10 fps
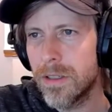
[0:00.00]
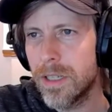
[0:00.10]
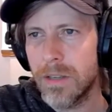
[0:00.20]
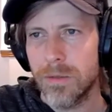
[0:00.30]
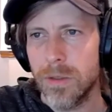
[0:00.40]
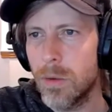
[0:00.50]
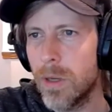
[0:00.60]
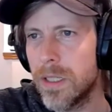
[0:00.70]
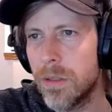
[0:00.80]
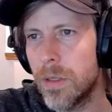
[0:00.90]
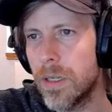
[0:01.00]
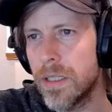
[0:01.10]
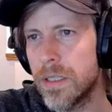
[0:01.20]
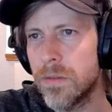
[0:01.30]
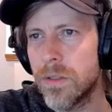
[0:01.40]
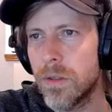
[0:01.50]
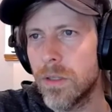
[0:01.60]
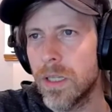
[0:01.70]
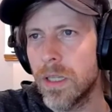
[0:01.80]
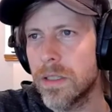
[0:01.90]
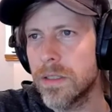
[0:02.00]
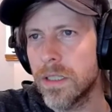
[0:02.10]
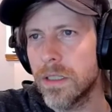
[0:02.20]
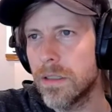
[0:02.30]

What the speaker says: I have no idea where it is. I've totally lost it.